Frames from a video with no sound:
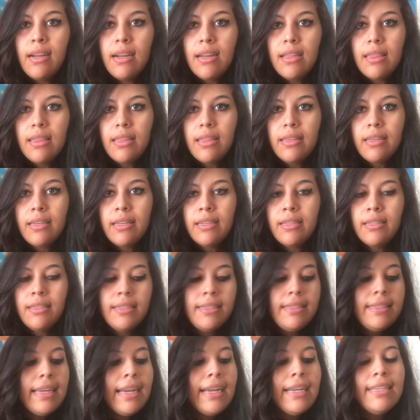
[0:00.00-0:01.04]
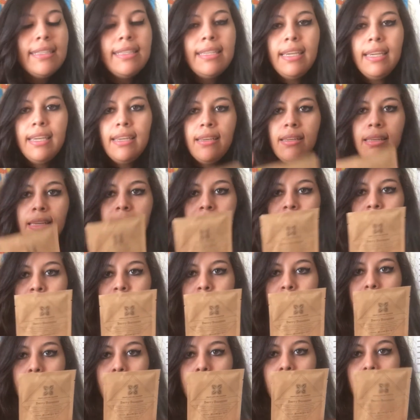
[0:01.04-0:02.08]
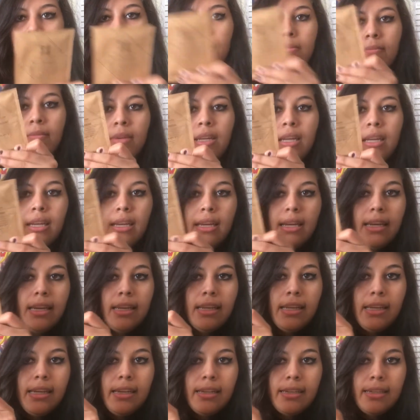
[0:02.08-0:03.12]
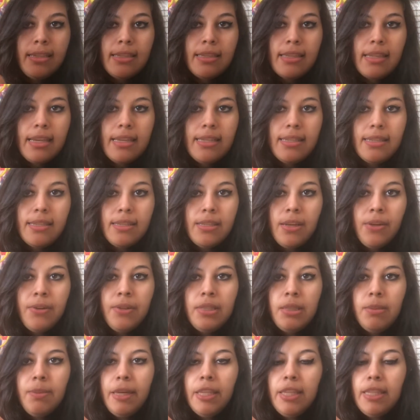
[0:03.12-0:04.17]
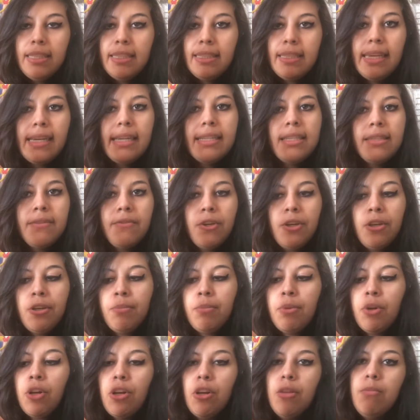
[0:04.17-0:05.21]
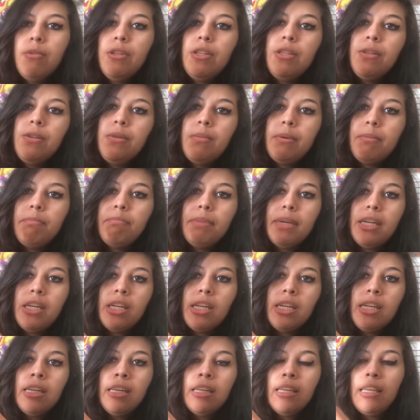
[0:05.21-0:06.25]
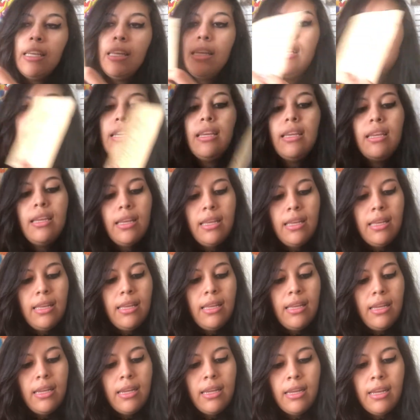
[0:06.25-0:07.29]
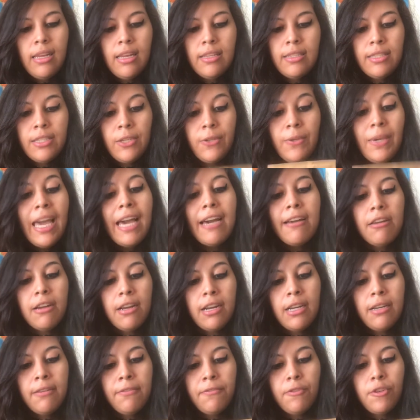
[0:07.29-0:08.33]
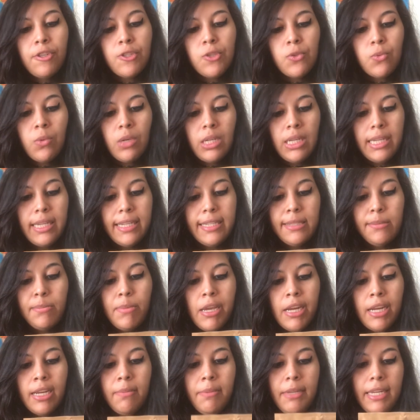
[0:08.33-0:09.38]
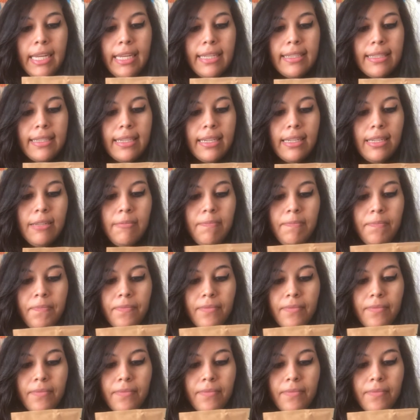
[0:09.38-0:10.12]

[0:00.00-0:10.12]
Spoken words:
on the sizing, here's my palm and here's this. So it's about the size of your palm, a little bit bigger. So yeah, our first one is Berry Bonanza,